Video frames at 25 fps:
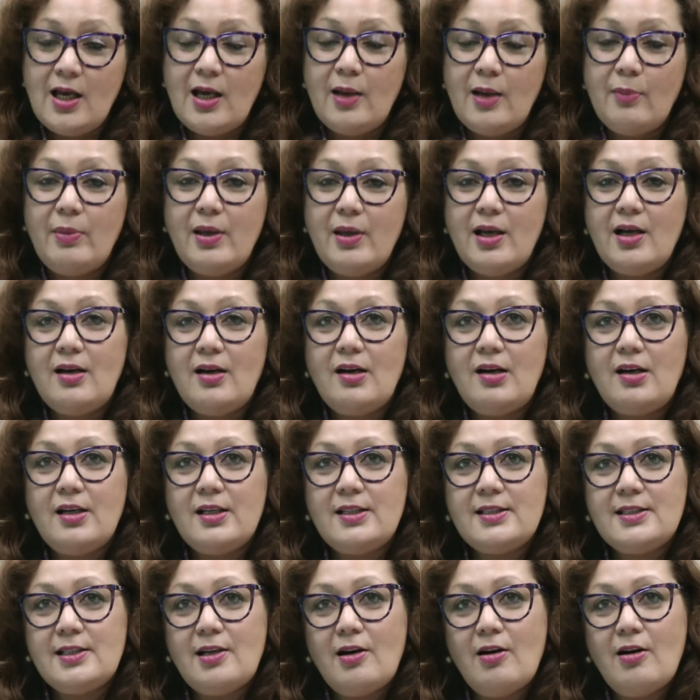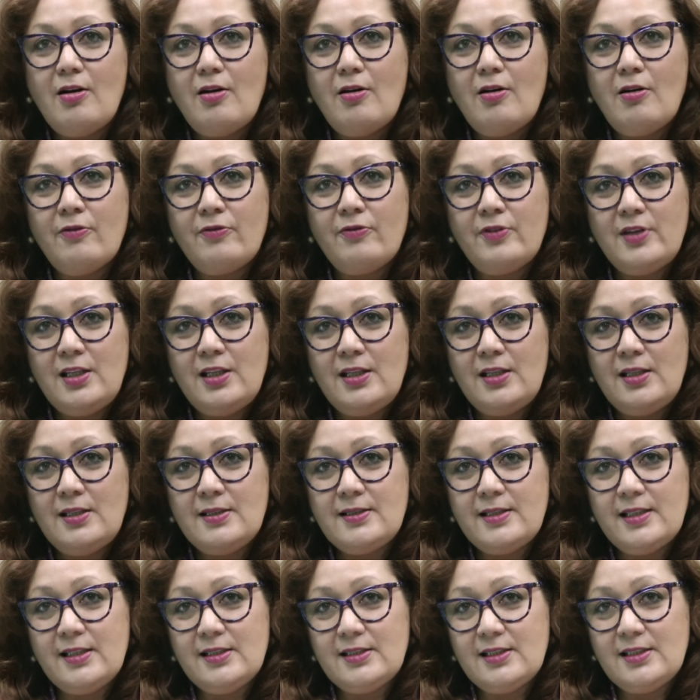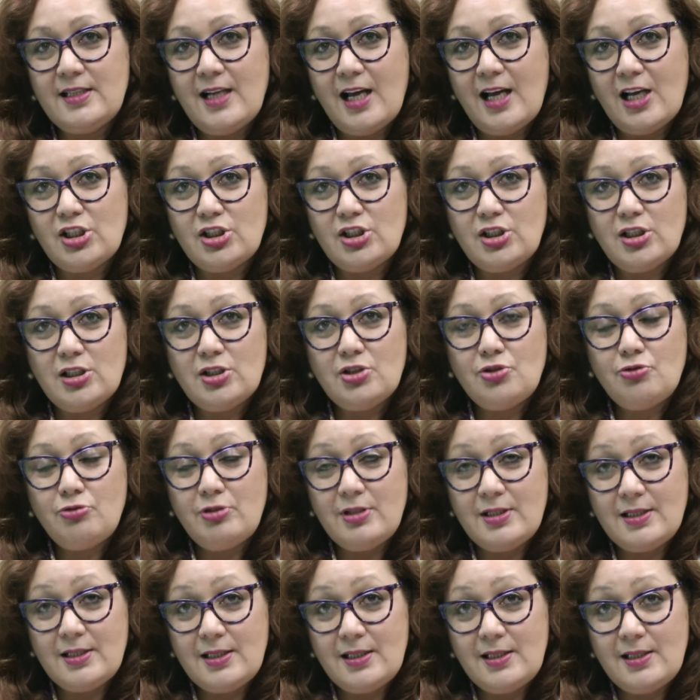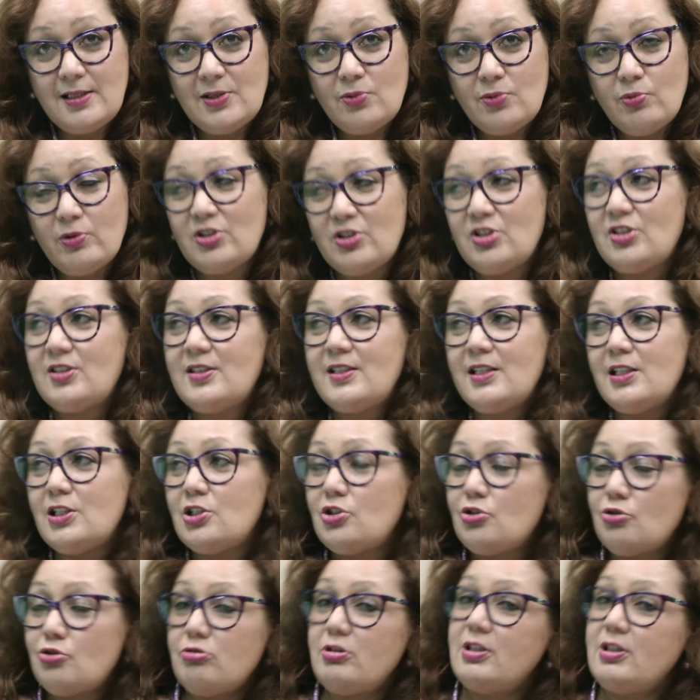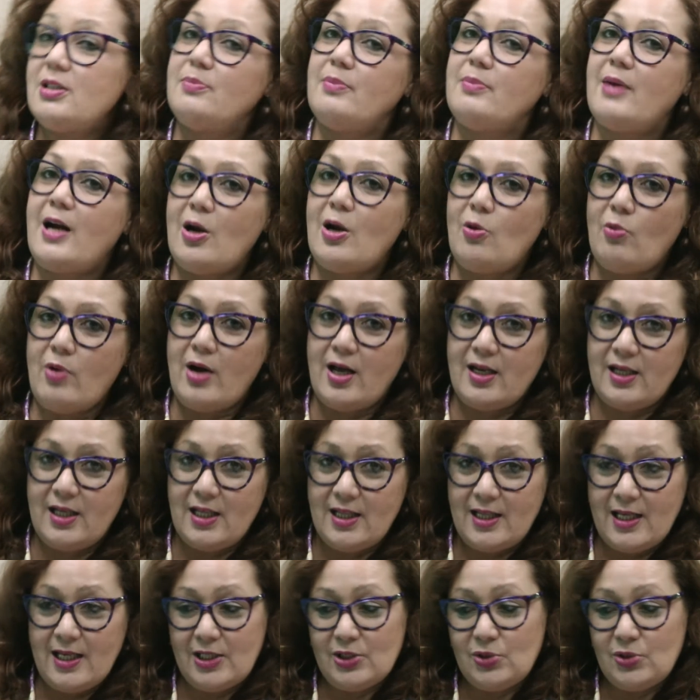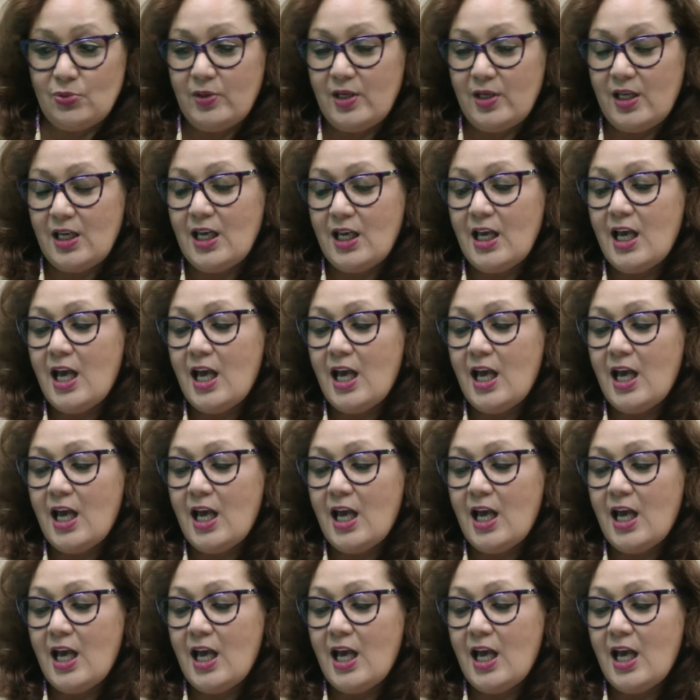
because of these international treaties which still treat marijuana in that way.